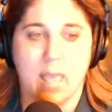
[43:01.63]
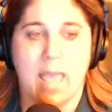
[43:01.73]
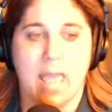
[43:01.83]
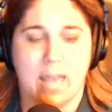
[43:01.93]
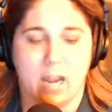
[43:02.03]

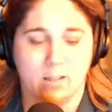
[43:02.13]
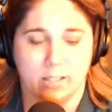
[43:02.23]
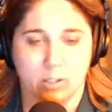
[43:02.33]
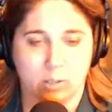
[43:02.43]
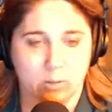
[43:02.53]
And I'll
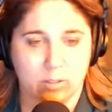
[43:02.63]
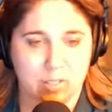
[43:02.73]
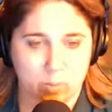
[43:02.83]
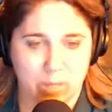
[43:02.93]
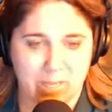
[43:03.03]
include this
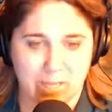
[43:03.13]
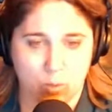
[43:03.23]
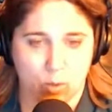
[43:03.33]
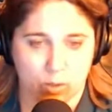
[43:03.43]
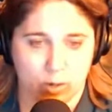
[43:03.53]
PC
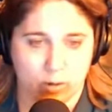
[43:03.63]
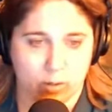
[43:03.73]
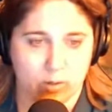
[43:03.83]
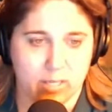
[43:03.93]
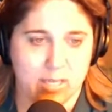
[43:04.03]
World article
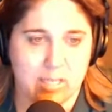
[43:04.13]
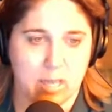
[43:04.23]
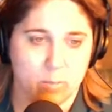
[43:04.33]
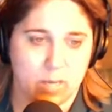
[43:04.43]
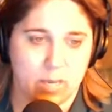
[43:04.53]
that he sent
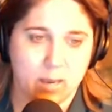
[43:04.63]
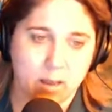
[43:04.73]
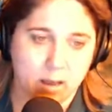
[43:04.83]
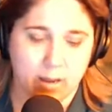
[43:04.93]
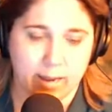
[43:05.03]
me
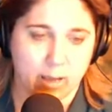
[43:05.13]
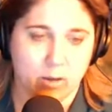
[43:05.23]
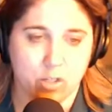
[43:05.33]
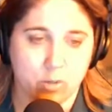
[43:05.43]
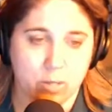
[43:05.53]
on how to
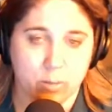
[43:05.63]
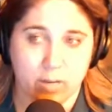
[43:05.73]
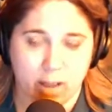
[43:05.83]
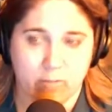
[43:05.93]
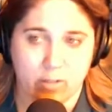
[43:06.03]
do it, but
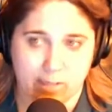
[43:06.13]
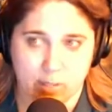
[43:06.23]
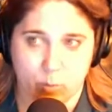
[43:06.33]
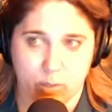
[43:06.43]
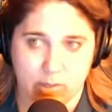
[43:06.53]
obviously it's
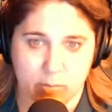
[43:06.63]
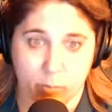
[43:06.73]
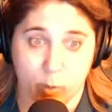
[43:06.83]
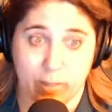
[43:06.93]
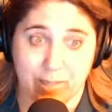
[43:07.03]
pretty simple
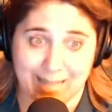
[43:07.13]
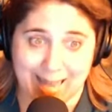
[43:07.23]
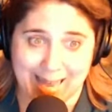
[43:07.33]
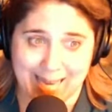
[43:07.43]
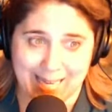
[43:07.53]
because
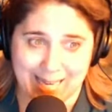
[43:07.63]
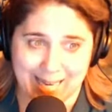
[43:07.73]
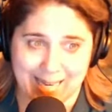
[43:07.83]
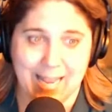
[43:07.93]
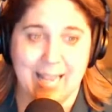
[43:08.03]
I did it.
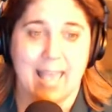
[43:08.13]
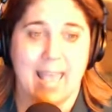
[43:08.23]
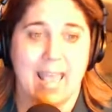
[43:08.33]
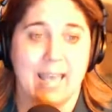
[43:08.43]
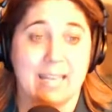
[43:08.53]

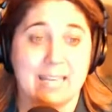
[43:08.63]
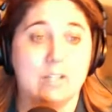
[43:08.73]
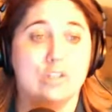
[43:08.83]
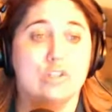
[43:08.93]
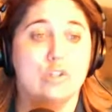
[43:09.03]
And it is
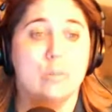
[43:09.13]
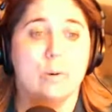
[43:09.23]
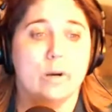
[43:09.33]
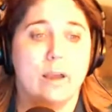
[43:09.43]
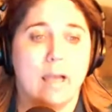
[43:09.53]

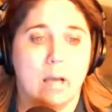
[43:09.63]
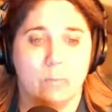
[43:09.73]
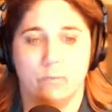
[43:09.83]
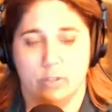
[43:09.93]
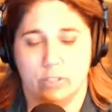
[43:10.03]
super
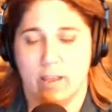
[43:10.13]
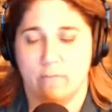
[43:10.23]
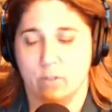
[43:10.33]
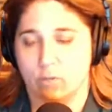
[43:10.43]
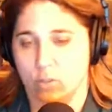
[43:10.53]
helpful to have
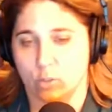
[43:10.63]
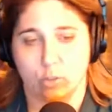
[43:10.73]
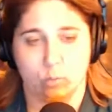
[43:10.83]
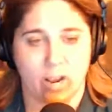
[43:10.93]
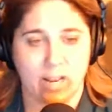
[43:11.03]
this folder
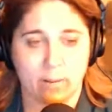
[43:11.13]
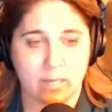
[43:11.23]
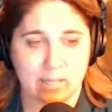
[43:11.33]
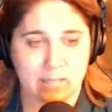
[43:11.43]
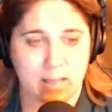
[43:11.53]
right on my
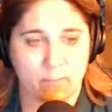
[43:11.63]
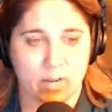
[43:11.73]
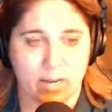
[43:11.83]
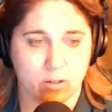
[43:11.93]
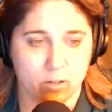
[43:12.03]
desktop that I
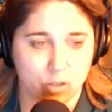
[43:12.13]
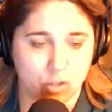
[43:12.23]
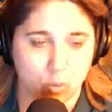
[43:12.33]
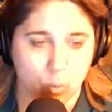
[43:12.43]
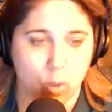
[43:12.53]
can just
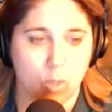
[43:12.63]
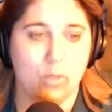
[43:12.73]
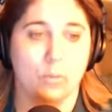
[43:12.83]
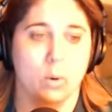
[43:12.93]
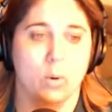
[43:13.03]
scroll
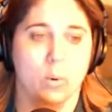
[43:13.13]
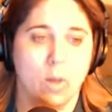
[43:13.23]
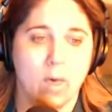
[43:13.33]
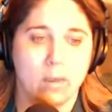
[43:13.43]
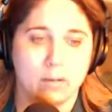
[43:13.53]
through
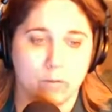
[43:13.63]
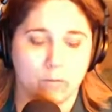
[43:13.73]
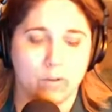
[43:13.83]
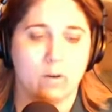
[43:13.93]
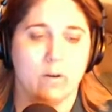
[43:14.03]
to
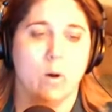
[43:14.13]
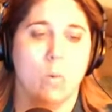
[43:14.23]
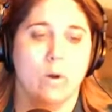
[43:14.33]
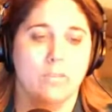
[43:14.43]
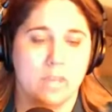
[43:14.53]
figure out
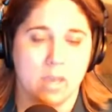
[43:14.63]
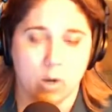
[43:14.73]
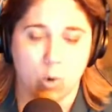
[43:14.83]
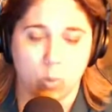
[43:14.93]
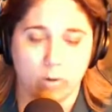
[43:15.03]
what the
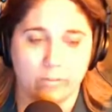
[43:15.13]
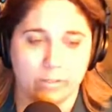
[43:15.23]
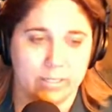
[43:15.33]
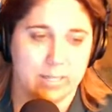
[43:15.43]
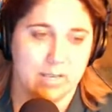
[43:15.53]

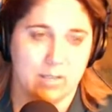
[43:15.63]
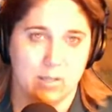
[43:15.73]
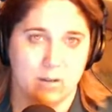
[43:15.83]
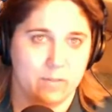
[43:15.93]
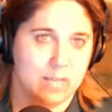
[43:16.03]
equivalent is
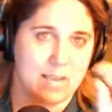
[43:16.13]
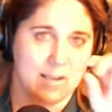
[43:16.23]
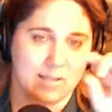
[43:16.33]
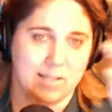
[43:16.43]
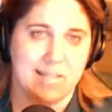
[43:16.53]
of the
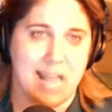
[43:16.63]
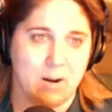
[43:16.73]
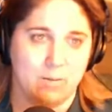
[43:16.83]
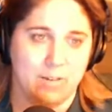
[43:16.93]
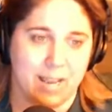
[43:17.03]

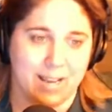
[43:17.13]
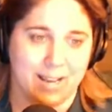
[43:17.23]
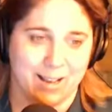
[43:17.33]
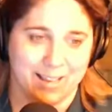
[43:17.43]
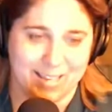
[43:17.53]
sound
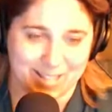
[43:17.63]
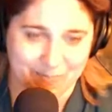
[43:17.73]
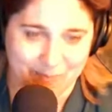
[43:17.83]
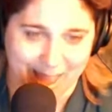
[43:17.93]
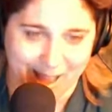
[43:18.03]
icon in the
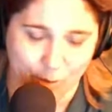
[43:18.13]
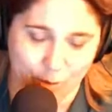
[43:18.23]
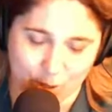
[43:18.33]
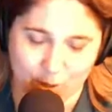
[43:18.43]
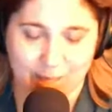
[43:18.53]
Mac,
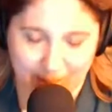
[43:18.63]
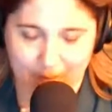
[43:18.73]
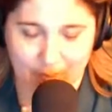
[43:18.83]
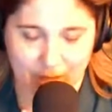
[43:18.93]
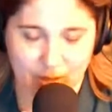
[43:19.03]
which
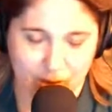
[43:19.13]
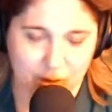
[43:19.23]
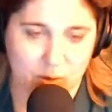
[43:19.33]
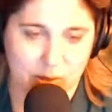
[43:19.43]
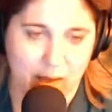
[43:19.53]
it's also
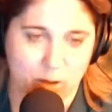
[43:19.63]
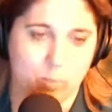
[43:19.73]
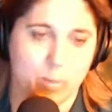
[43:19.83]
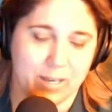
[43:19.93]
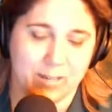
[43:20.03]
sound,
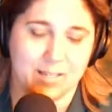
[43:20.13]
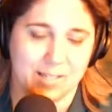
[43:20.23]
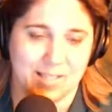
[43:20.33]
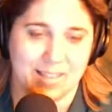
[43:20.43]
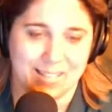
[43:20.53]
but it's
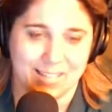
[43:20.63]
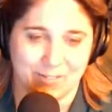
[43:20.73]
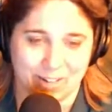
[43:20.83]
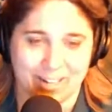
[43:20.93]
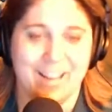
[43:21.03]
slightly
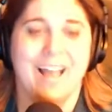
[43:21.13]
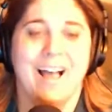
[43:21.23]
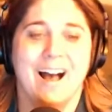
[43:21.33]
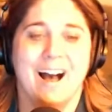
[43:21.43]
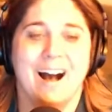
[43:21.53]
different.
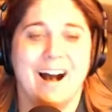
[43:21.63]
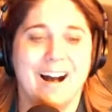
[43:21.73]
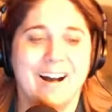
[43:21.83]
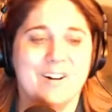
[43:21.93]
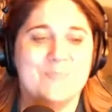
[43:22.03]

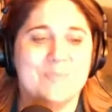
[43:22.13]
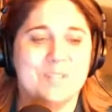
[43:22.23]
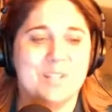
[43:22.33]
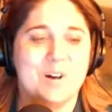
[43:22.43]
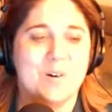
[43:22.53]

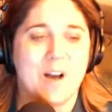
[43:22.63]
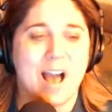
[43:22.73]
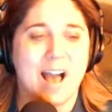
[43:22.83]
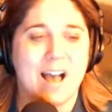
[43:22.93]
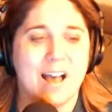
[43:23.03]
So
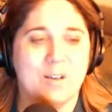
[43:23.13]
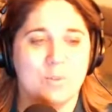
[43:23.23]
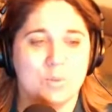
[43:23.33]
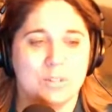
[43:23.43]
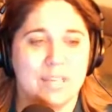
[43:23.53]
it was
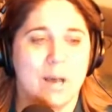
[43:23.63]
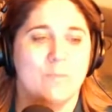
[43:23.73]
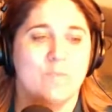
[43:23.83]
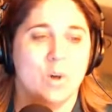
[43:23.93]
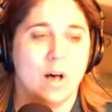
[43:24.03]
really
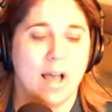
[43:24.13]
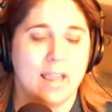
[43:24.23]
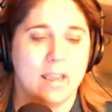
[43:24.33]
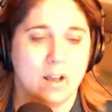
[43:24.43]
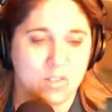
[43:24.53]
helpful. I
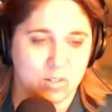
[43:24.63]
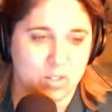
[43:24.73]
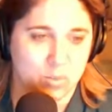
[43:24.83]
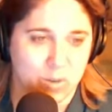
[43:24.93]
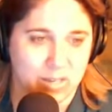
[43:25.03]
also just
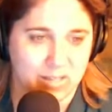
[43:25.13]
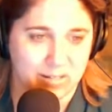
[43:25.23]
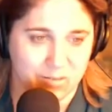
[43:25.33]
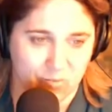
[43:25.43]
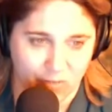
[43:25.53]
wanted to
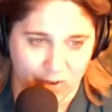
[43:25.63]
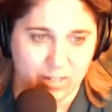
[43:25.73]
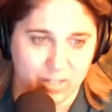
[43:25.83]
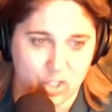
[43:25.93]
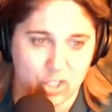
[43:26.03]

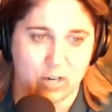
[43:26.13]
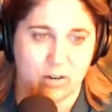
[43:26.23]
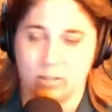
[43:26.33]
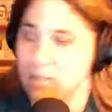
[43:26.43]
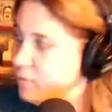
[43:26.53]
finally share a
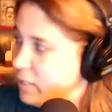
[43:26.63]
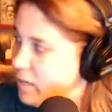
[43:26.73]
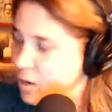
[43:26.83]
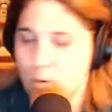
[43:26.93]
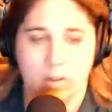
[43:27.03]
lovely
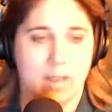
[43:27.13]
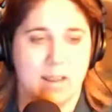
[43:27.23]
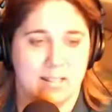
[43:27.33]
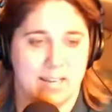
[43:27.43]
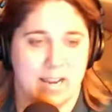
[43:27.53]
note
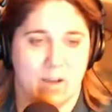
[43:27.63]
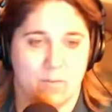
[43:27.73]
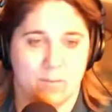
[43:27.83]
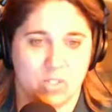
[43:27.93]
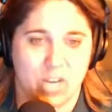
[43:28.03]
that I got
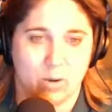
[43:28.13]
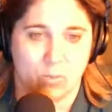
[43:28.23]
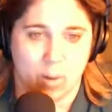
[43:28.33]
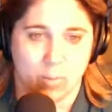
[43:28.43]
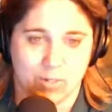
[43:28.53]
from Jane
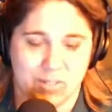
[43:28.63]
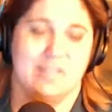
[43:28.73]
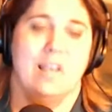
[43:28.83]
Roberts